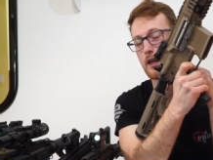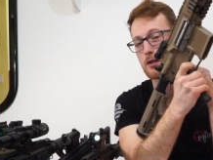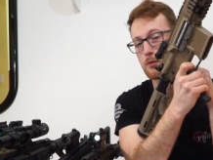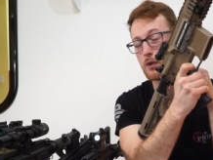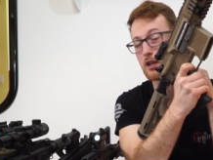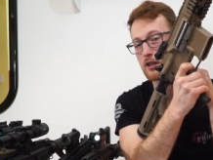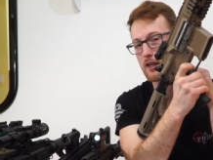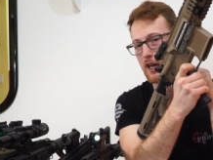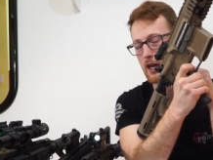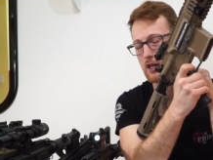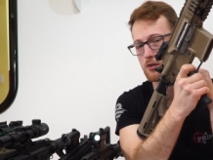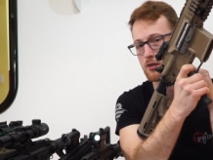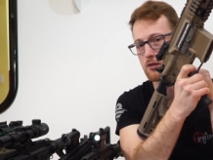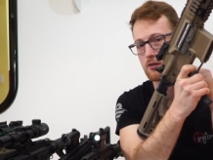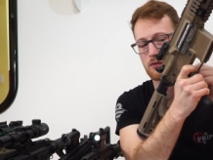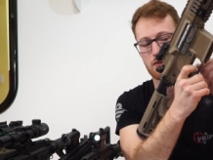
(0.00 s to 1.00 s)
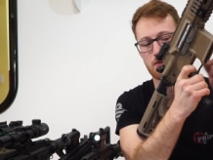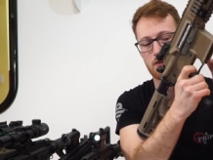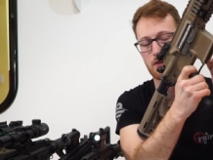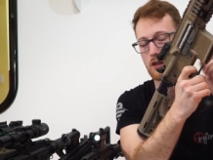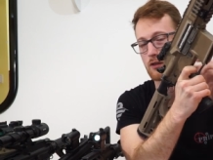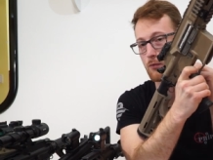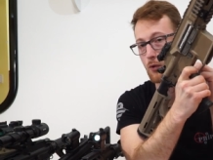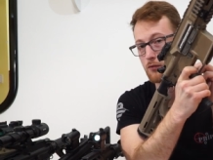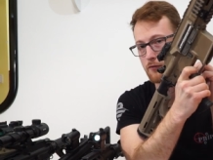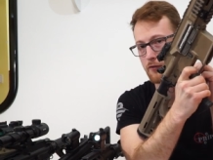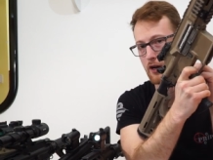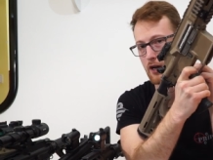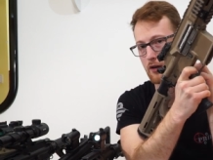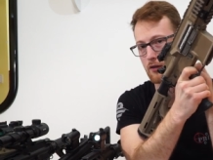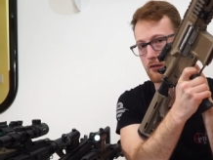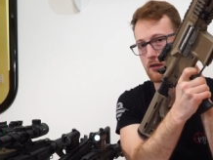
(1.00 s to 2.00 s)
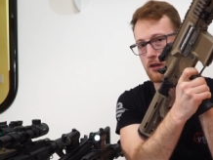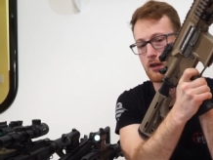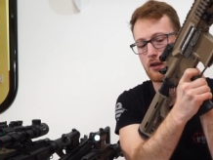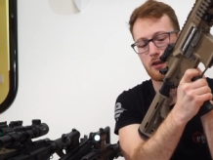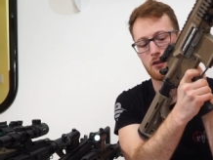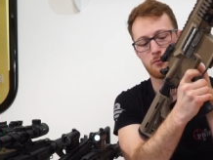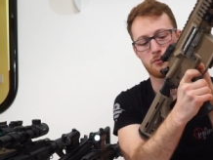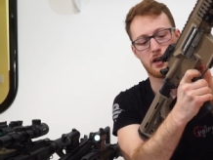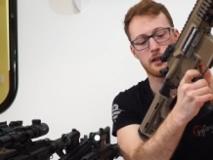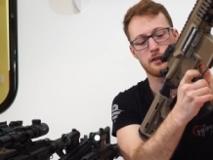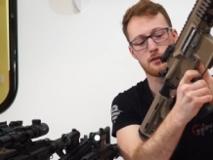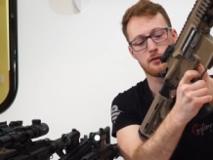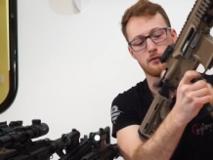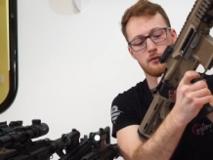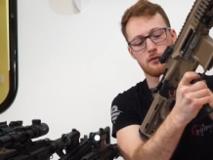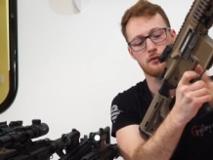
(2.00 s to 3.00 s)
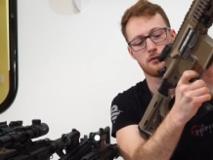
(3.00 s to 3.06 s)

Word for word: it will catch. It won't fire, but